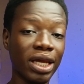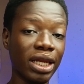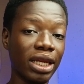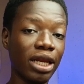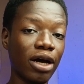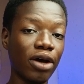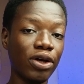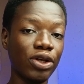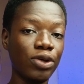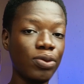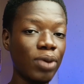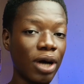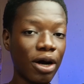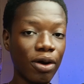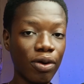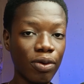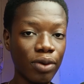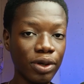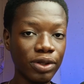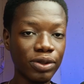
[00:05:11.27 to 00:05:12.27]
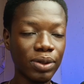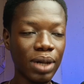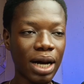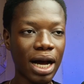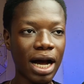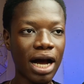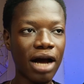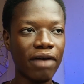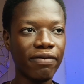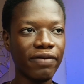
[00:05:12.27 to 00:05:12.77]
Now you are going to
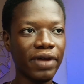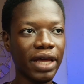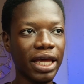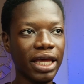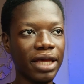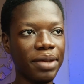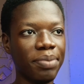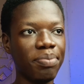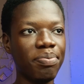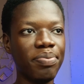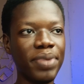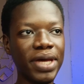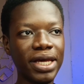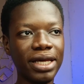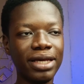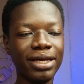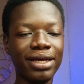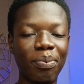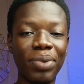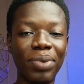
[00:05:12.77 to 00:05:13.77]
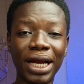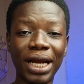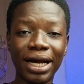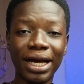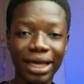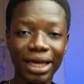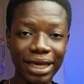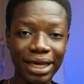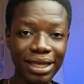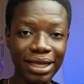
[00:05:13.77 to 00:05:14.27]
have a big
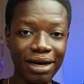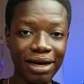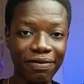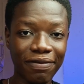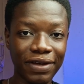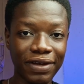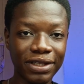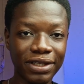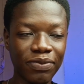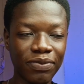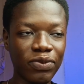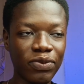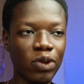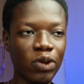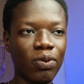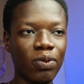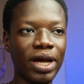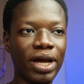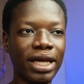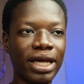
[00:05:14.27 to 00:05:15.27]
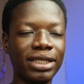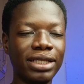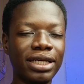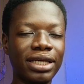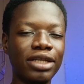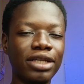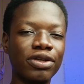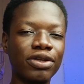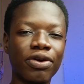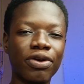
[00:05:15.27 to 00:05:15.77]
blank interface where it
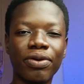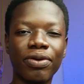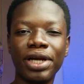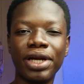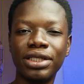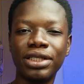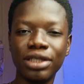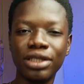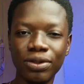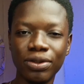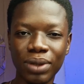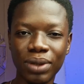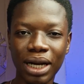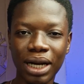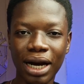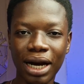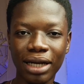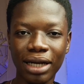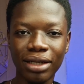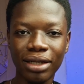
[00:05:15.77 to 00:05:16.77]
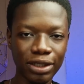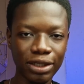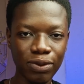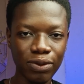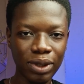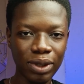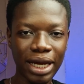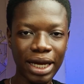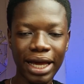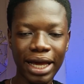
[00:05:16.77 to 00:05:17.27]
says create new card. Just
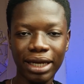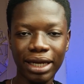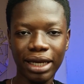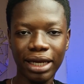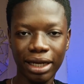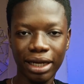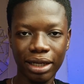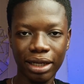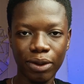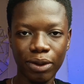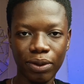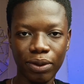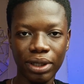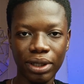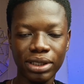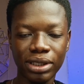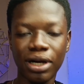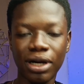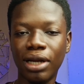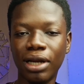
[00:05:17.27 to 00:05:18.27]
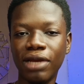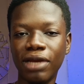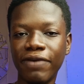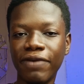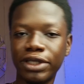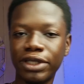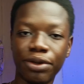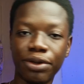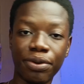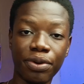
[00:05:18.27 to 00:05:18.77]
go ahead and click on it. I'll leave
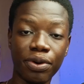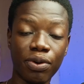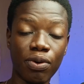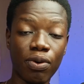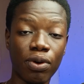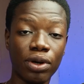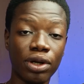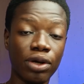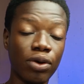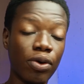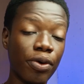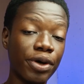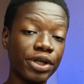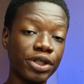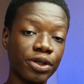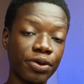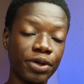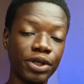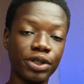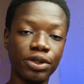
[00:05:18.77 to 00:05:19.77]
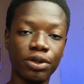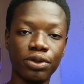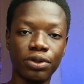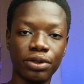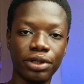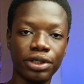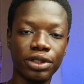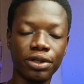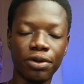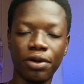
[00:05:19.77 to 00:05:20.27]
a screen recording or a screenshot on
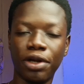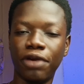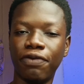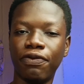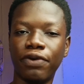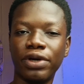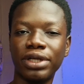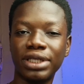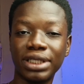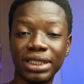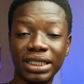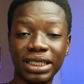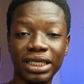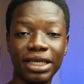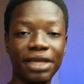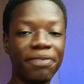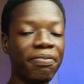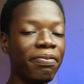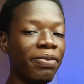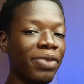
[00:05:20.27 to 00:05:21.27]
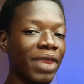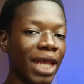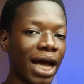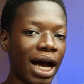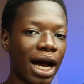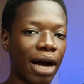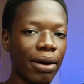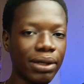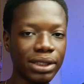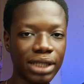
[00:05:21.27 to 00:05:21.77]
the screen for you to see
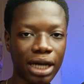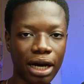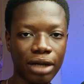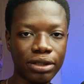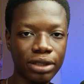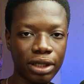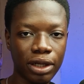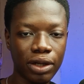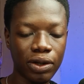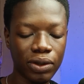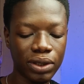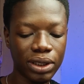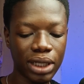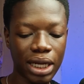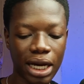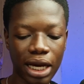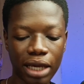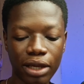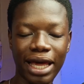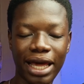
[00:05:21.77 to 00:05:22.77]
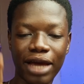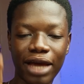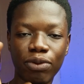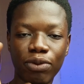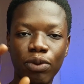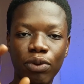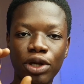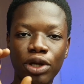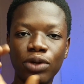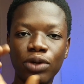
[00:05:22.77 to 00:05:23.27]
how it actually looks like. And
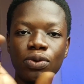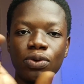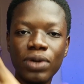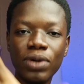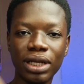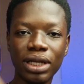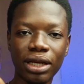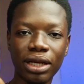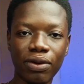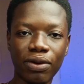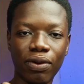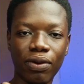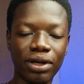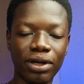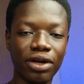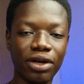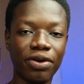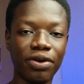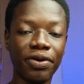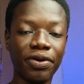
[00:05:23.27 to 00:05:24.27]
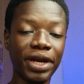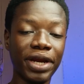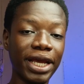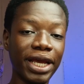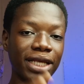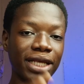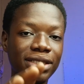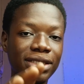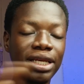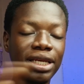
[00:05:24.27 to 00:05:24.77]
when you click on the
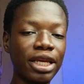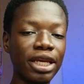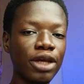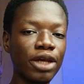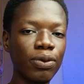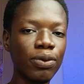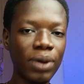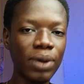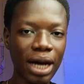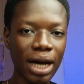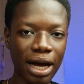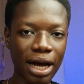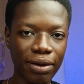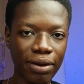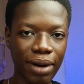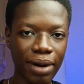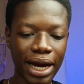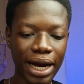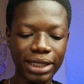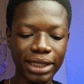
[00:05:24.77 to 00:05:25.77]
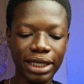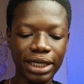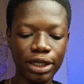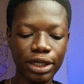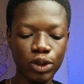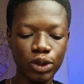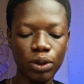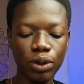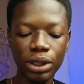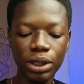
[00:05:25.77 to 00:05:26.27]
create new card, right, it
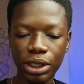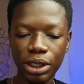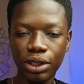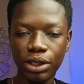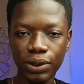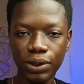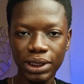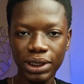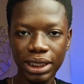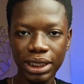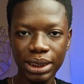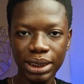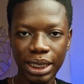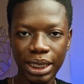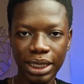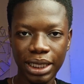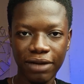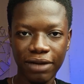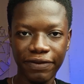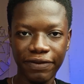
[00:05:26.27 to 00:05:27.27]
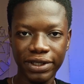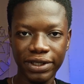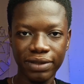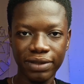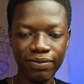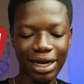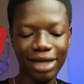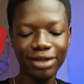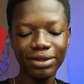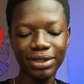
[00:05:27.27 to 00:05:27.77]
is going to take you to this interface.
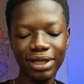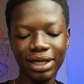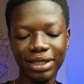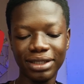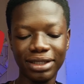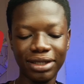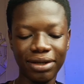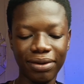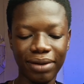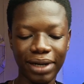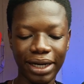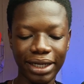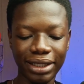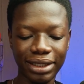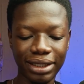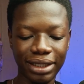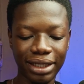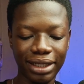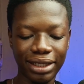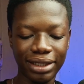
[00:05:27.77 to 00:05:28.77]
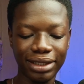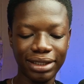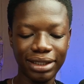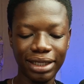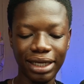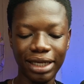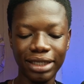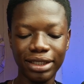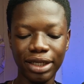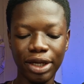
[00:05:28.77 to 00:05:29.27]
And as you can see right here, it
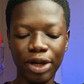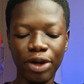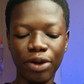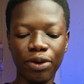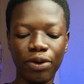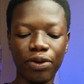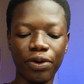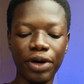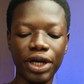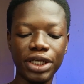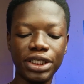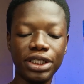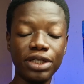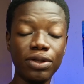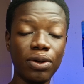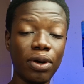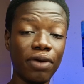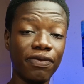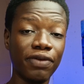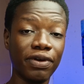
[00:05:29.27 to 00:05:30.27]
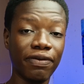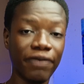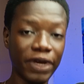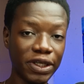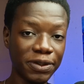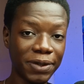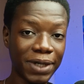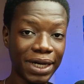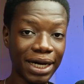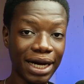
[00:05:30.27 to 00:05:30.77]
says creation of your
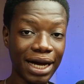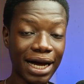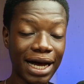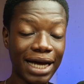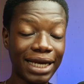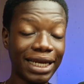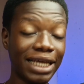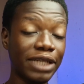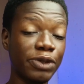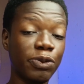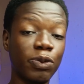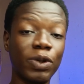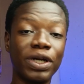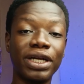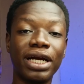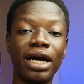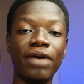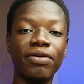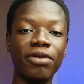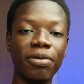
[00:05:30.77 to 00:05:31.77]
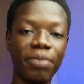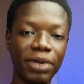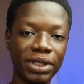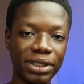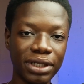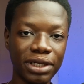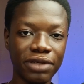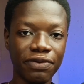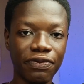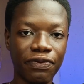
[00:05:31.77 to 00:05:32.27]
virtual card is
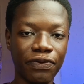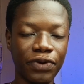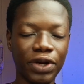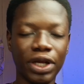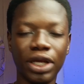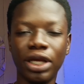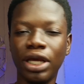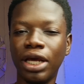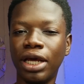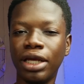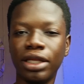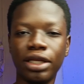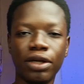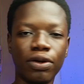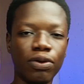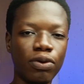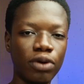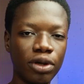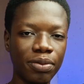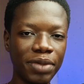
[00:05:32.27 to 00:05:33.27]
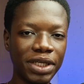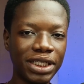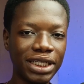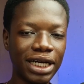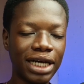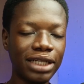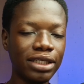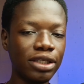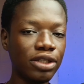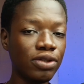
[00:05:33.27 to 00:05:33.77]
100% free. They're not going to be
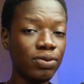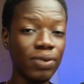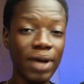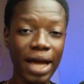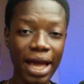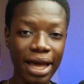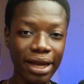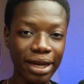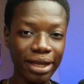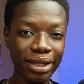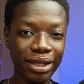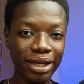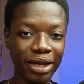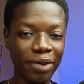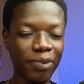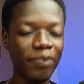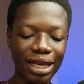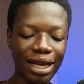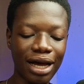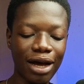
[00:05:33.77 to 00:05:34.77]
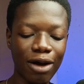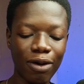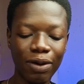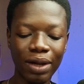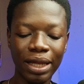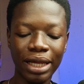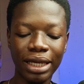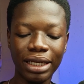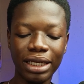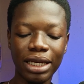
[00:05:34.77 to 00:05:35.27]
charging you anything. Now,
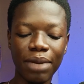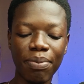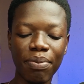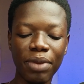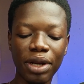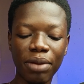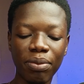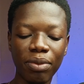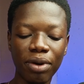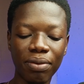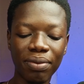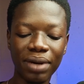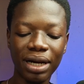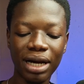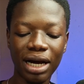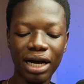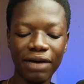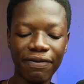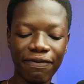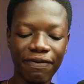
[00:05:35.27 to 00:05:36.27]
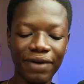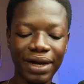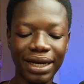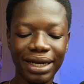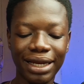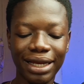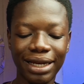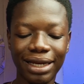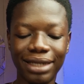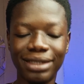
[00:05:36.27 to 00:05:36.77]
the minimum card
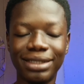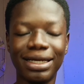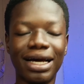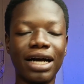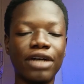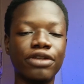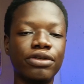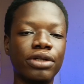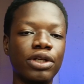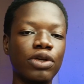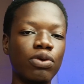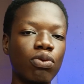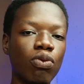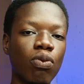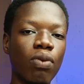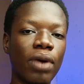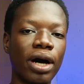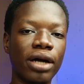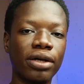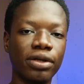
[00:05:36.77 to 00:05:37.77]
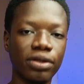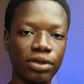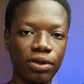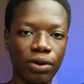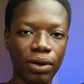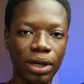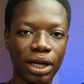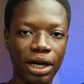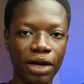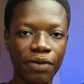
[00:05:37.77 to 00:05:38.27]
funding is actually
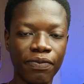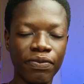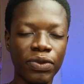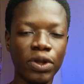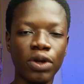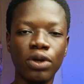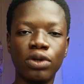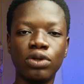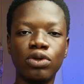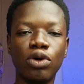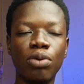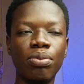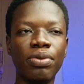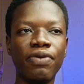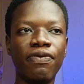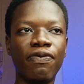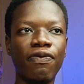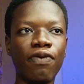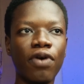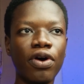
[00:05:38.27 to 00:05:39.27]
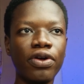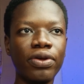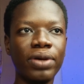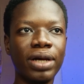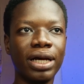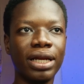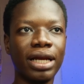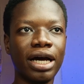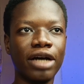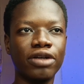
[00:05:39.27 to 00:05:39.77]
$1. So before you
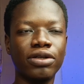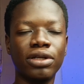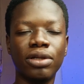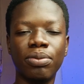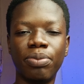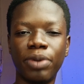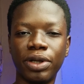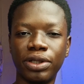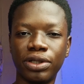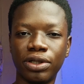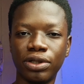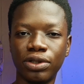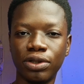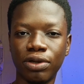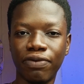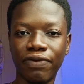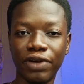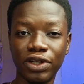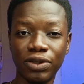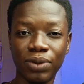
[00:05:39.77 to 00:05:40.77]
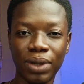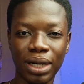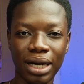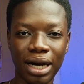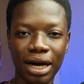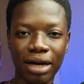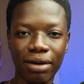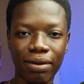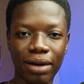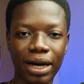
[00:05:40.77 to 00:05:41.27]
can actually purchase your virtual
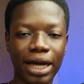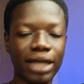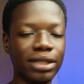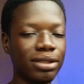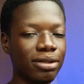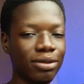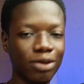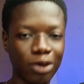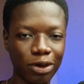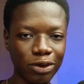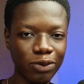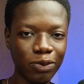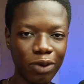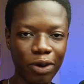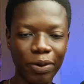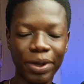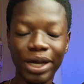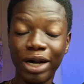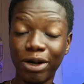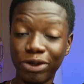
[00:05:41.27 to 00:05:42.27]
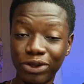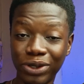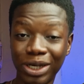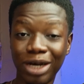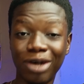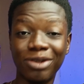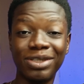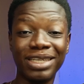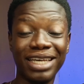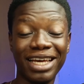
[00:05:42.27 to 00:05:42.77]
card, right, don't worry, I'll show you
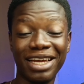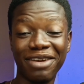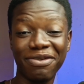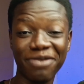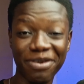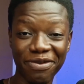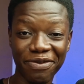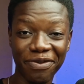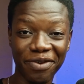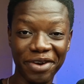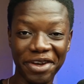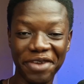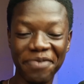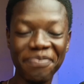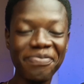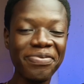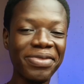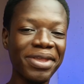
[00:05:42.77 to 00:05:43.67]
how to get it for free.